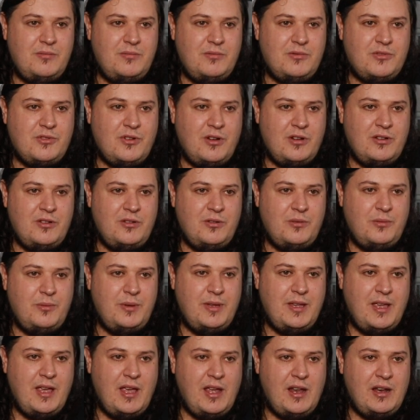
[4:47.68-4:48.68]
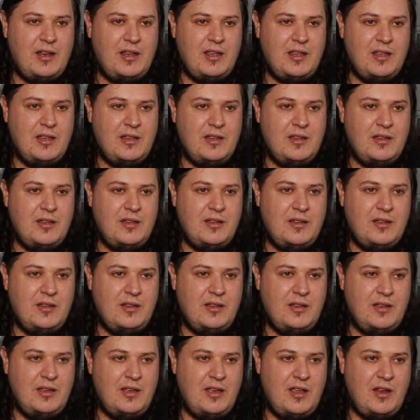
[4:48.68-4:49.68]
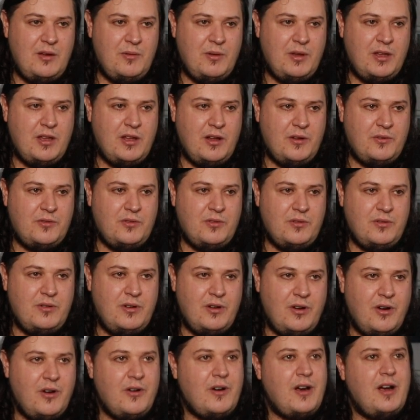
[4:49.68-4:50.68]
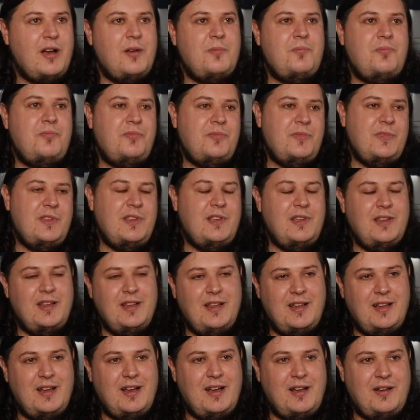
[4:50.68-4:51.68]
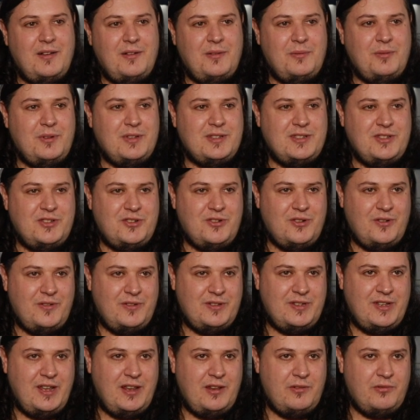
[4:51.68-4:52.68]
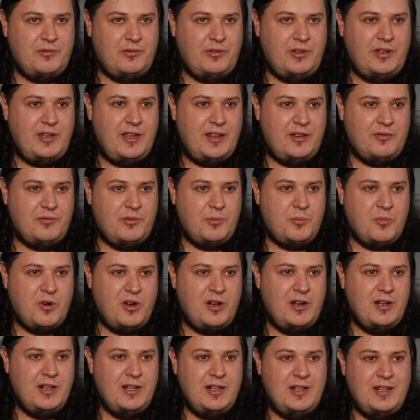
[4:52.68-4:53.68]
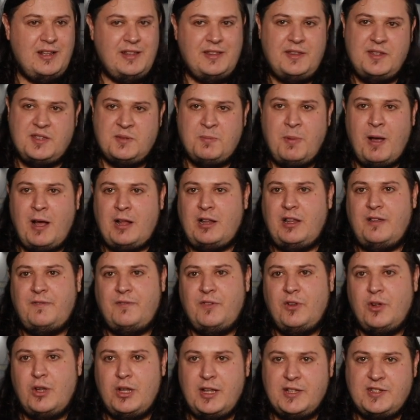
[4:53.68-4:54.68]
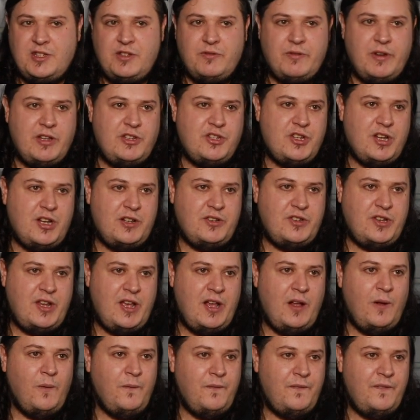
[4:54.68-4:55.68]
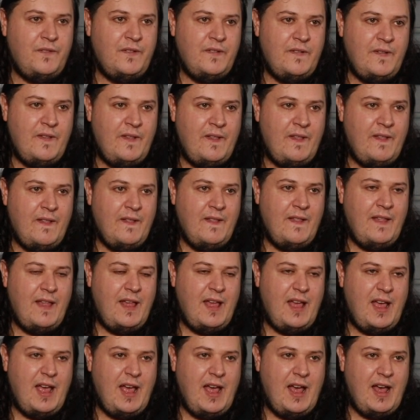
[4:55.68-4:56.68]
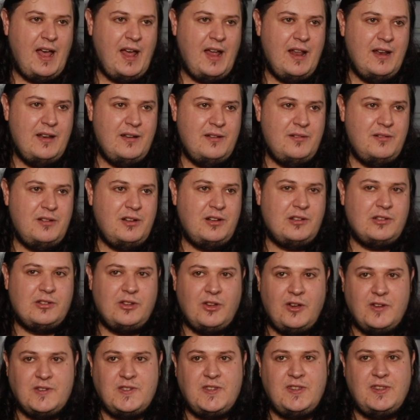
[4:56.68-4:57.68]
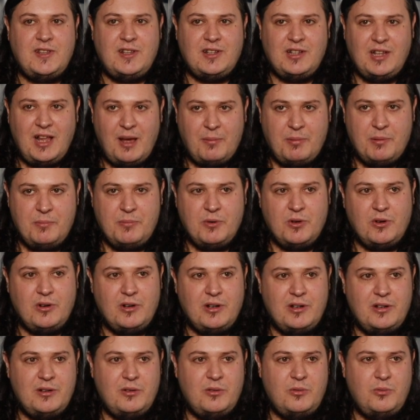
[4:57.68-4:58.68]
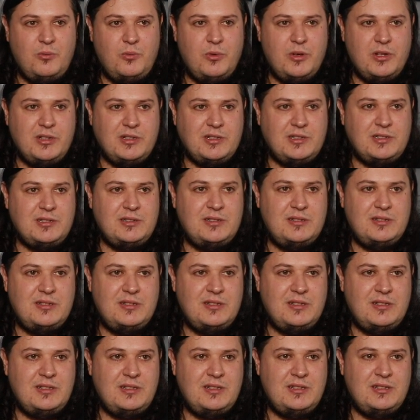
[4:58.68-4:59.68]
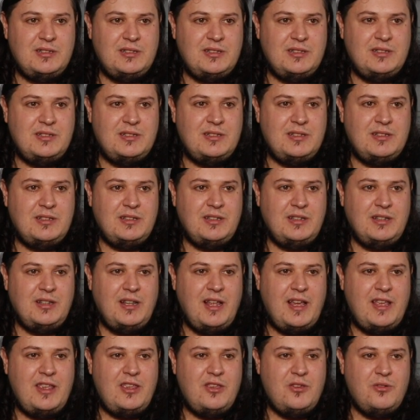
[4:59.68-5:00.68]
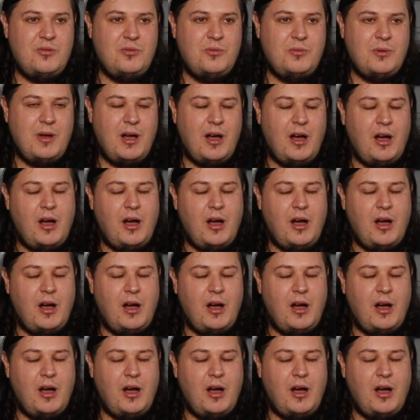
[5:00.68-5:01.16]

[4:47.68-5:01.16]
try to do what we can here. Anyway, go through. Alright. I wasn't sure I was going to get the room right. The sparkly floor lets you recharge your health. And closing the clapperboard will let you